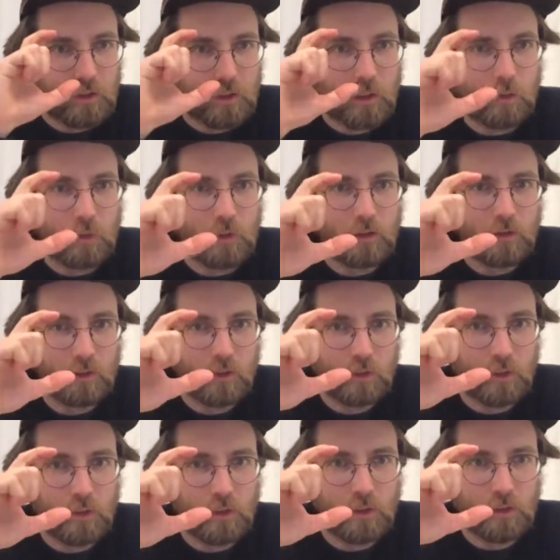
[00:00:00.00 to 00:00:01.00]
to
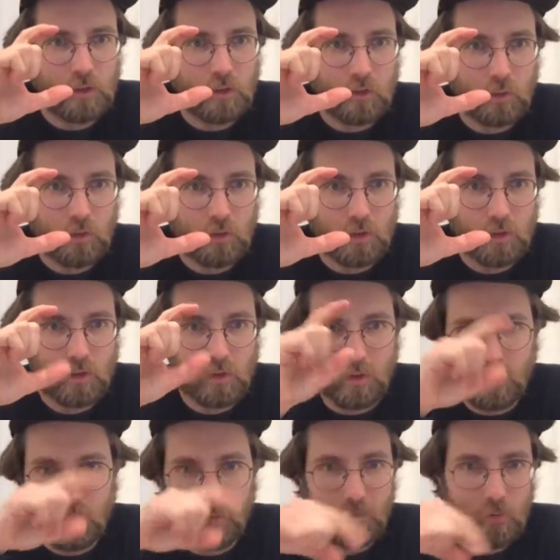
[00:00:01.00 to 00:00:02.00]

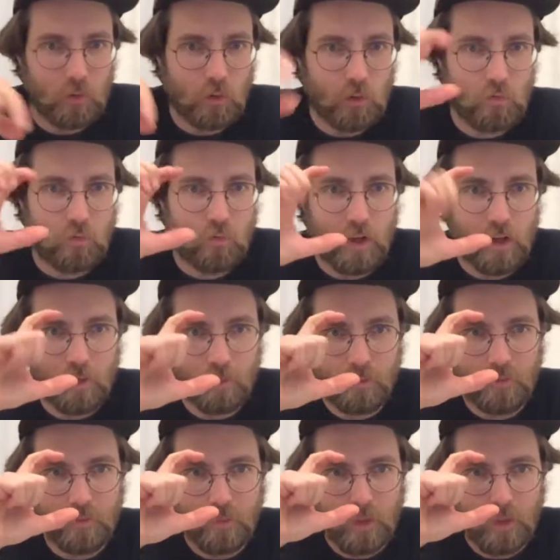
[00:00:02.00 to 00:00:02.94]
the frame.